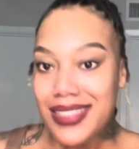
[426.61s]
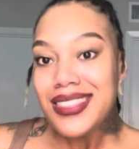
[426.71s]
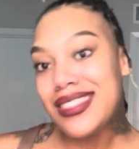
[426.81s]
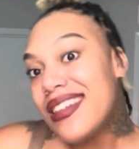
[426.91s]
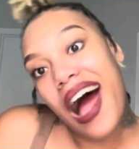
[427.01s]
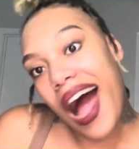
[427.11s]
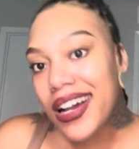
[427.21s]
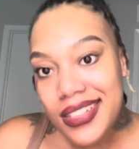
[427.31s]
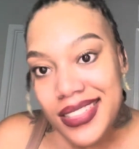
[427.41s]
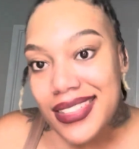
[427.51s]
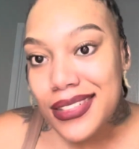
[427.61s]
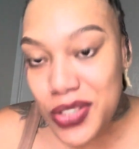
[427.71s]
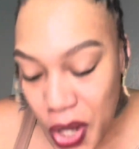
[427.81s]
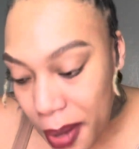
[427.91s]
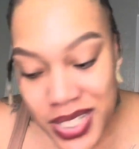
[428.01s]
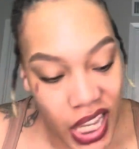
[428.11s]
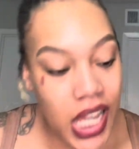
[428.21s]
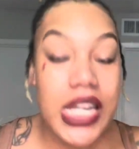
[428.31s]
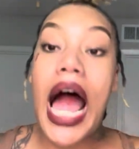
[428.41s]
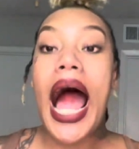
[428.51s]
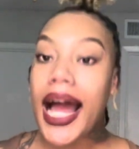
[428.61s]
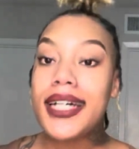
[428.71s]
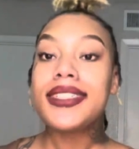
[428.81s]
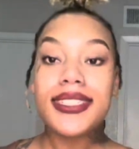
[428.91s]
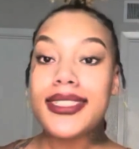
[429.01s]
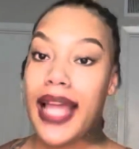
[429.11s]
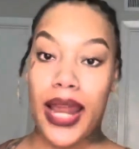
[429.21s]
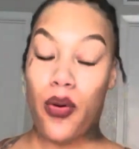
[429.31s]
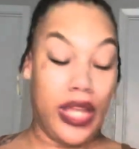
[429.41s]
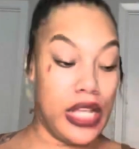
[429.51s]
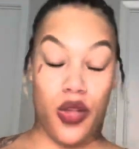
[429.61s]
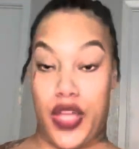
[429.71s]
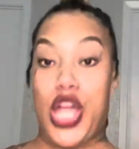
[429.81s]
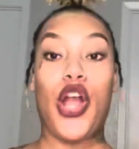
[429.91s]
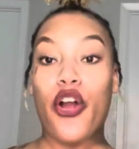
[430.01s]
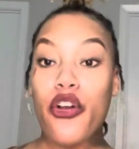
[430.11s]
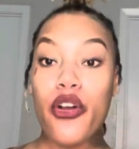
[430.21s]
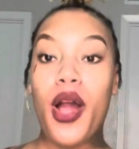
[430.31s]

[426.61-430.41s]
Nah. You know what I'm saying? Nah. Ain't no kids over here.